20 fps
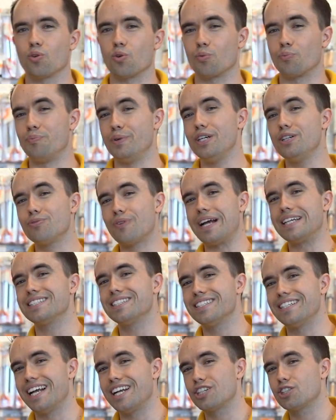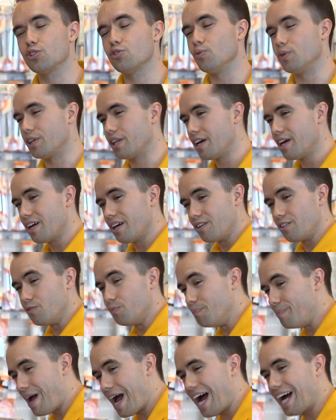or big residential with
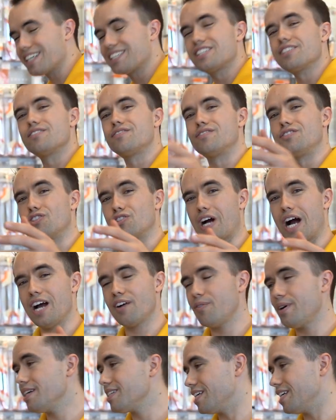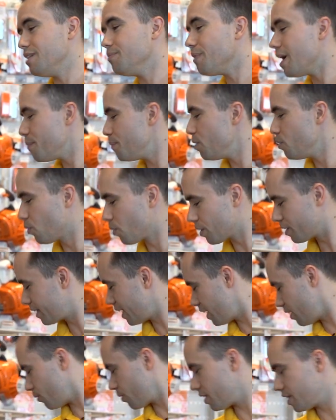massive driveways, it might be worth
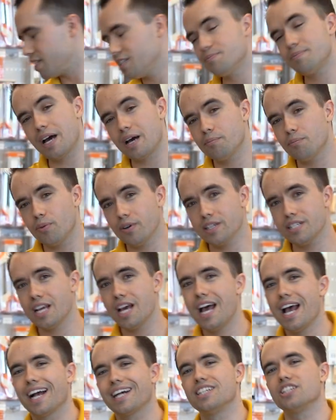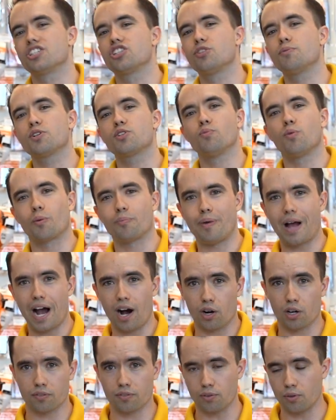getting one of these bad boys because it's so much more
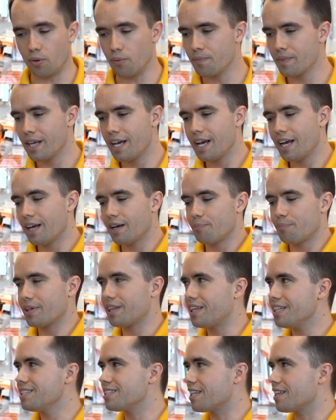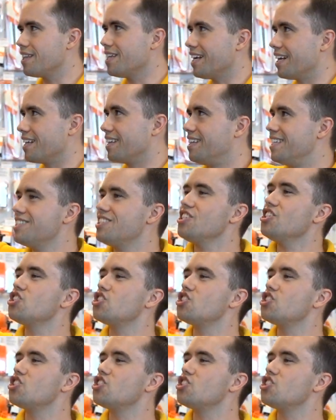powerful. But this is the thing, this is